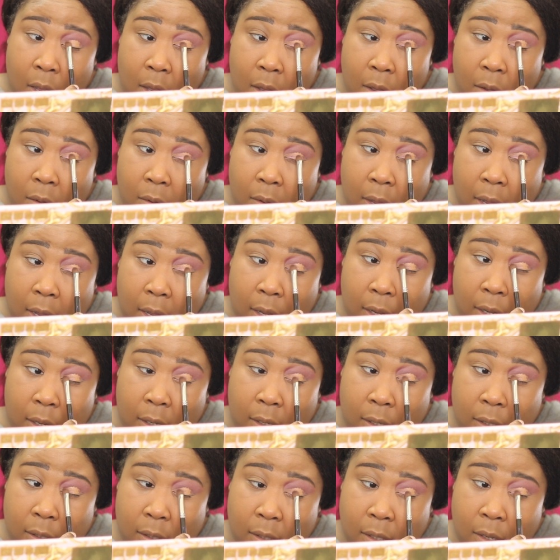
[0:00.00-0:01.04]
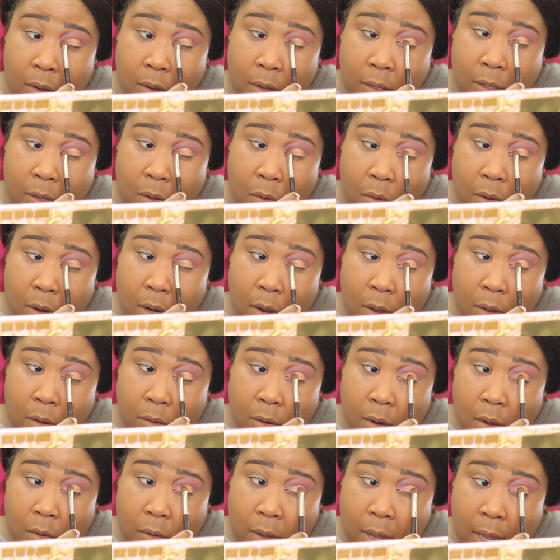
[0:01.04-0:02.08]
Okay. So it's going
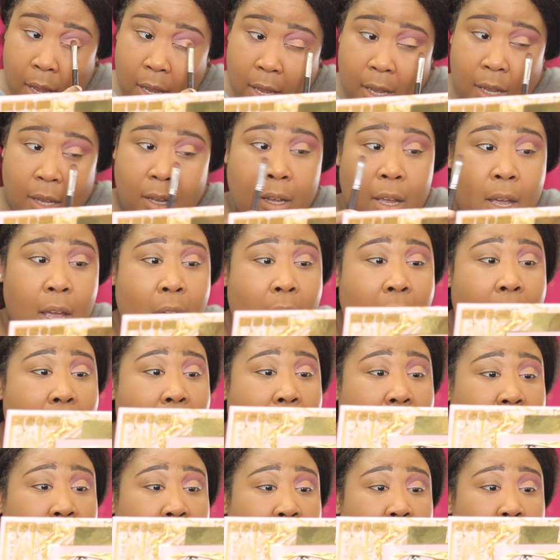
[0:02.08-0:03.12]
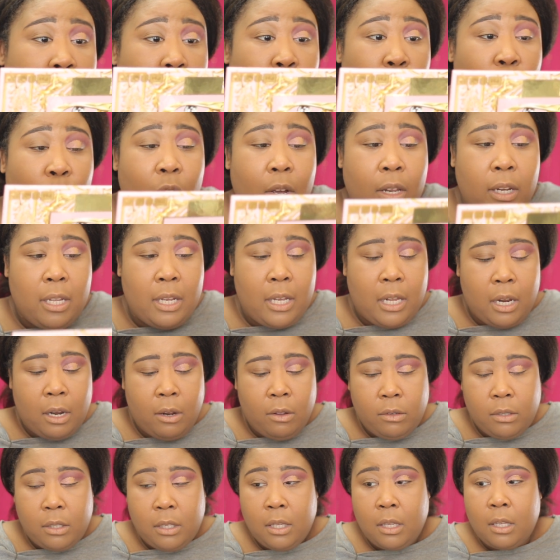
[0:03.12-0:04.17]
on okay. Actually, it's really
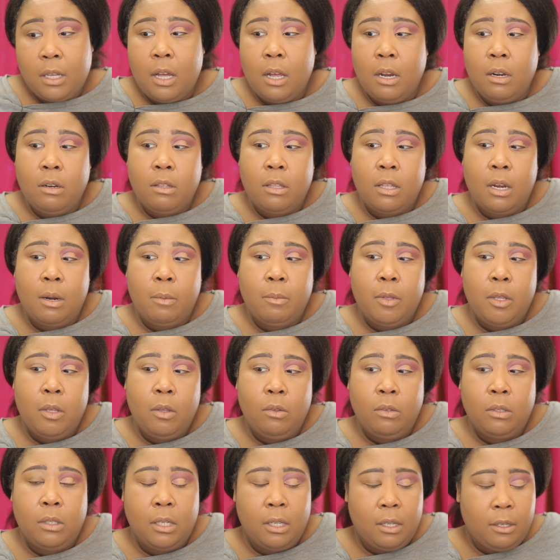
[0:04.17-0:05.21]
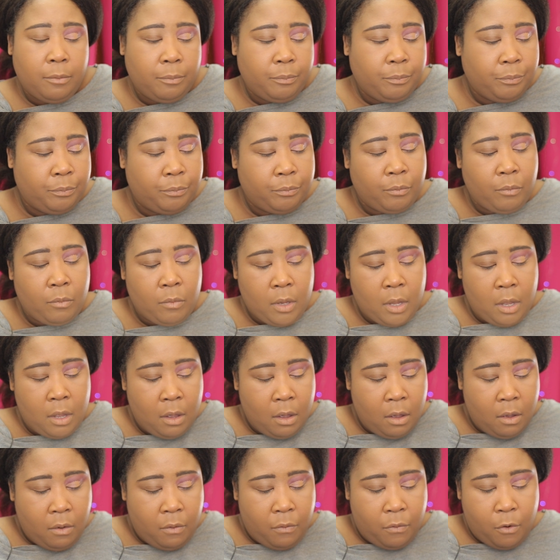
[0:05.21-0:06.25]
close to the color that I'm using
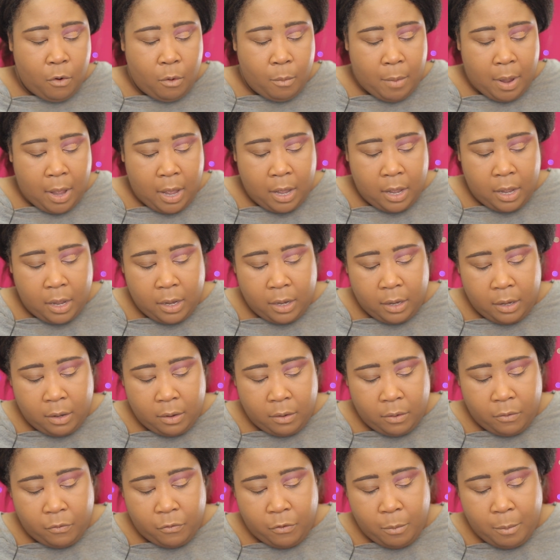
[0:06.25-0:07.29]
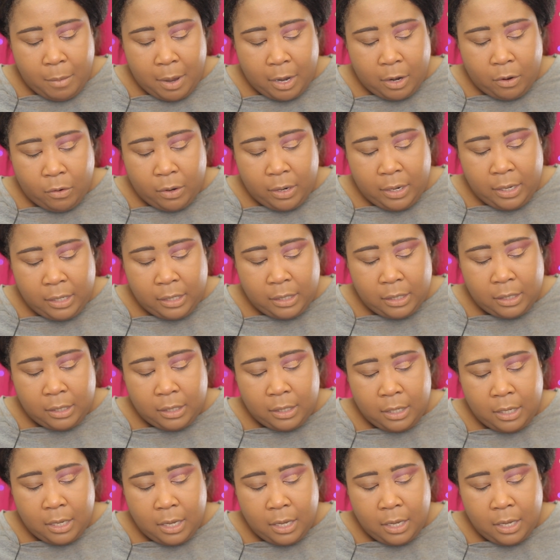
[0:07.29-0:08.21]
for my crease.